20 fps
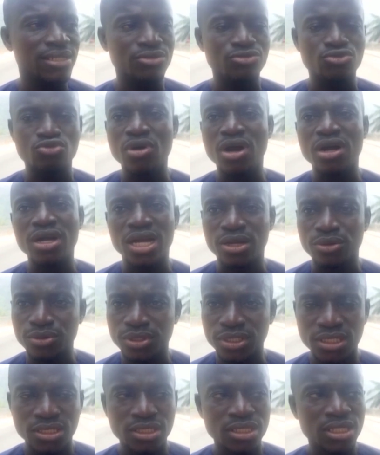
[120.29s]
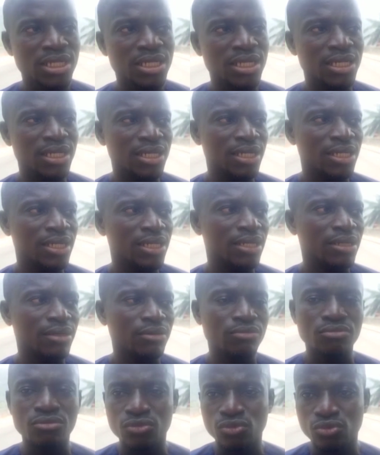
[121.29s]
the dual carriage,
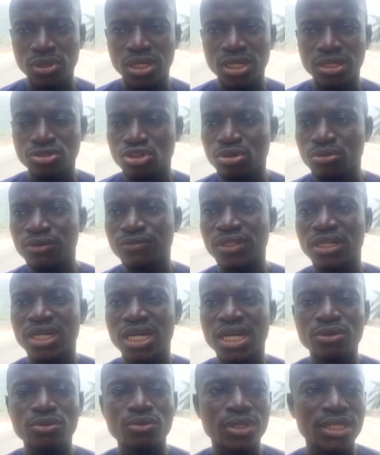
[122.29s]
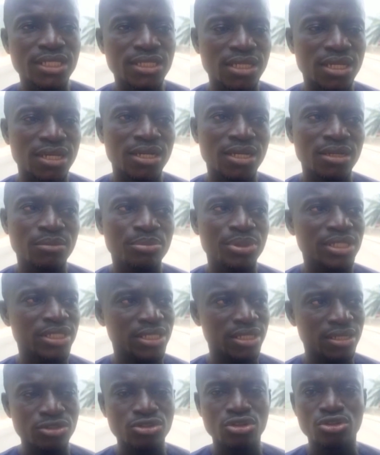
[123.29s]
some of the highways
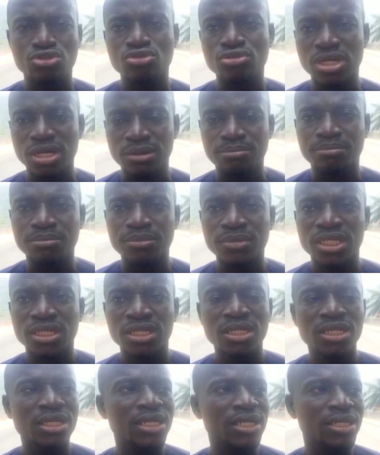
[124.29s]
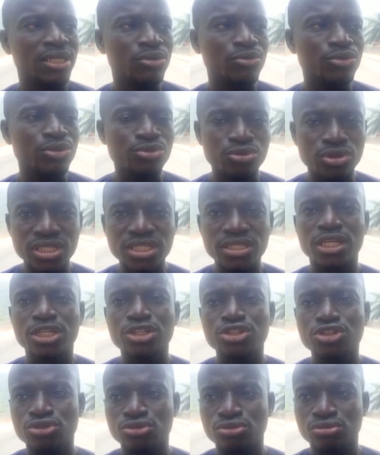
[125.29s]
personnel also come, and then we raised the
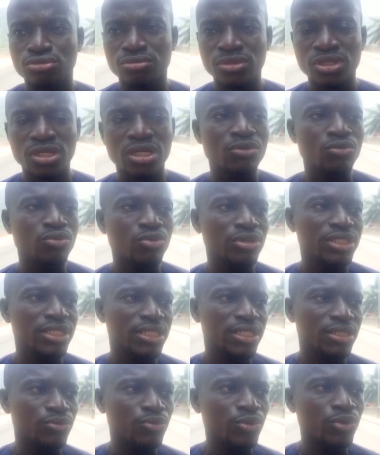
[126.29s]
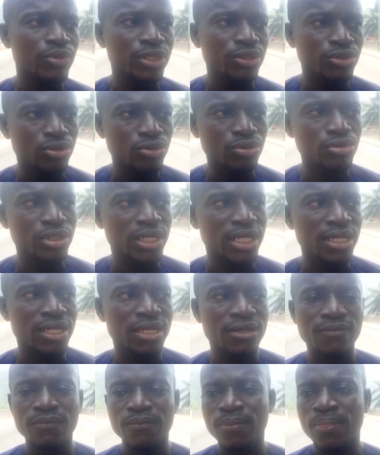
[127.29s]
issue. What we were told
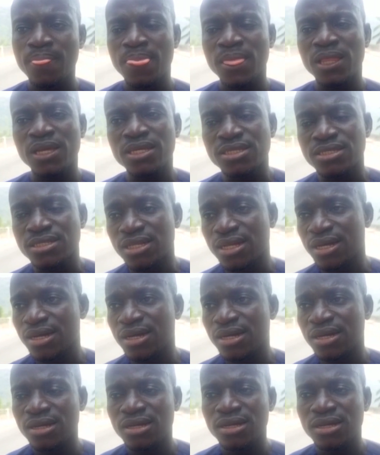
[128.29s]
is that